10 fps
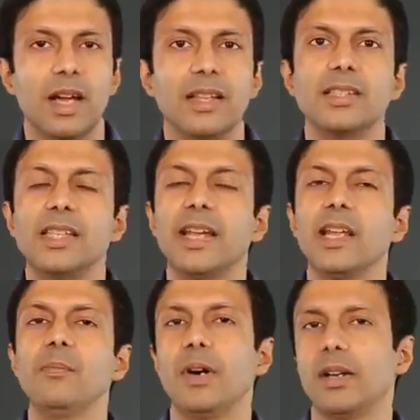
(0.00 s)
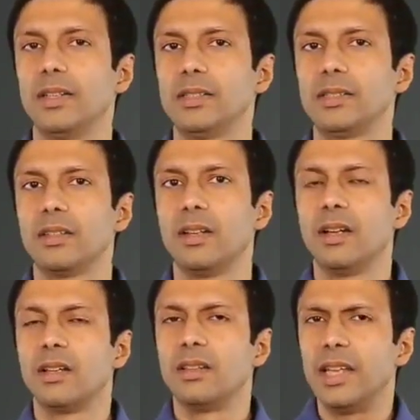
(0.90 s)
And the second part is,
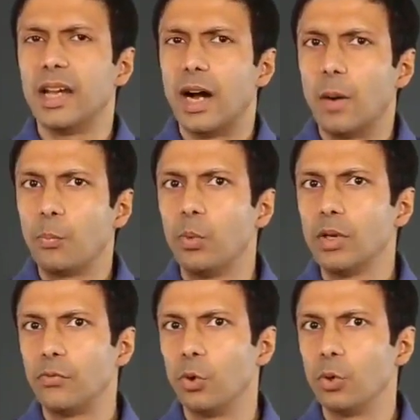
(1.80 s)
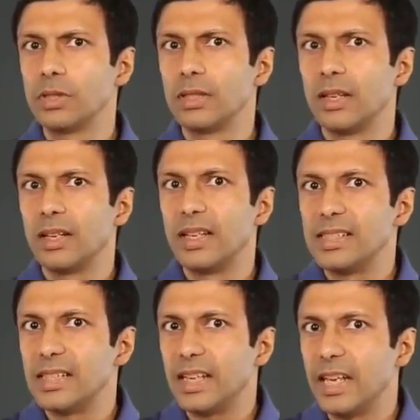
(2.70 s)
the upward force
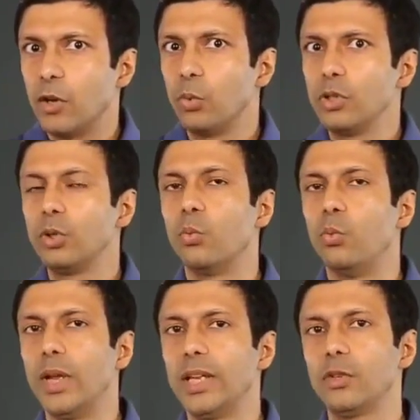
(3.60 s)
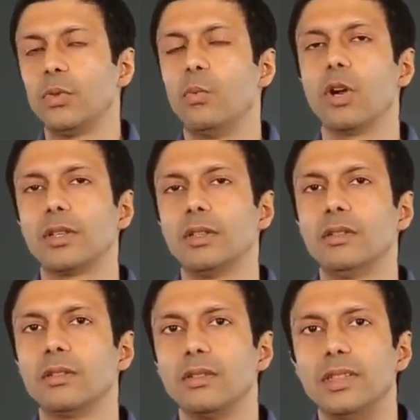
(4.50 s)
is equal to the weight of the water
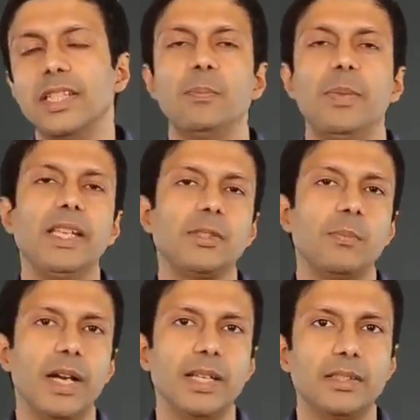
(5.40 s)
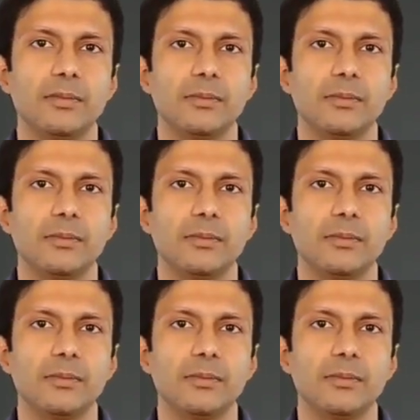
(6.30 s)
displaced by it.